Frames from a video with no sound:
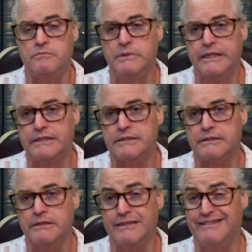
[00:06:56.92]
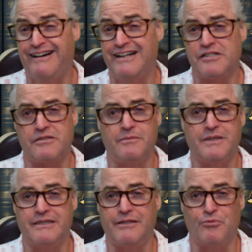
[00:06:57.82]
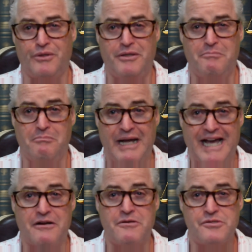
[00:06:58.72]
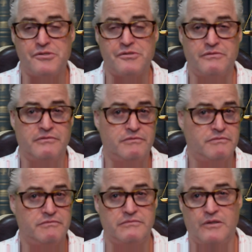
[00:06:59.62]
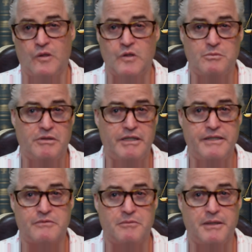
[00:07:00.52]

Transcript: it's not something that really matters ultimately on the